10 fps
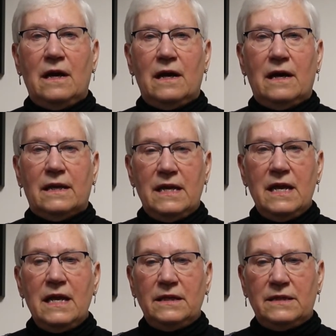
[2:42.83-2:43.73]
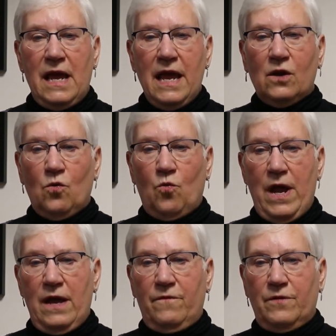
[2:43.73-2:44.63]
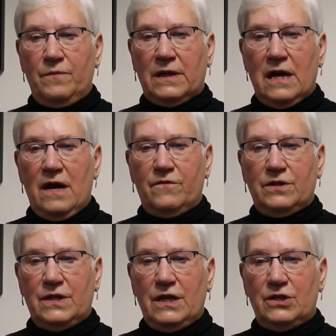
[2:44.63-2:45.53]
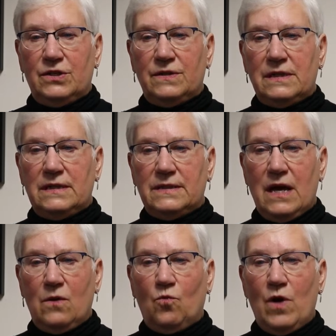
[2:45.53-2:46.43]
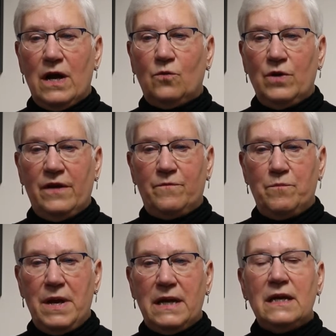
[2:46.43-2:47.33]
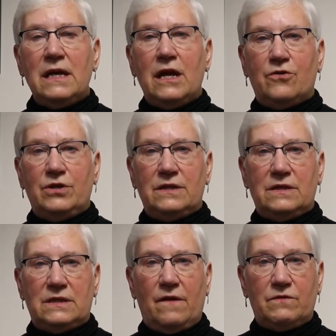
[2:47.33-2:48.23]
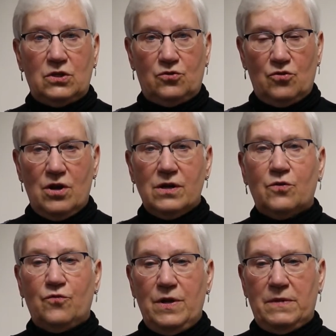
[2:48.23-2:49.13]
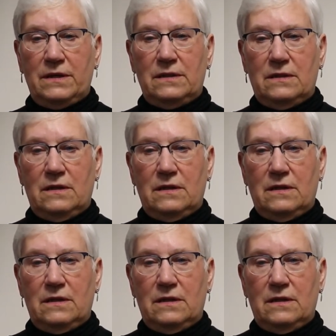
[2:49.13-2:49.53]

A key takeaway from the conversations is that while we have many areas of strong agreement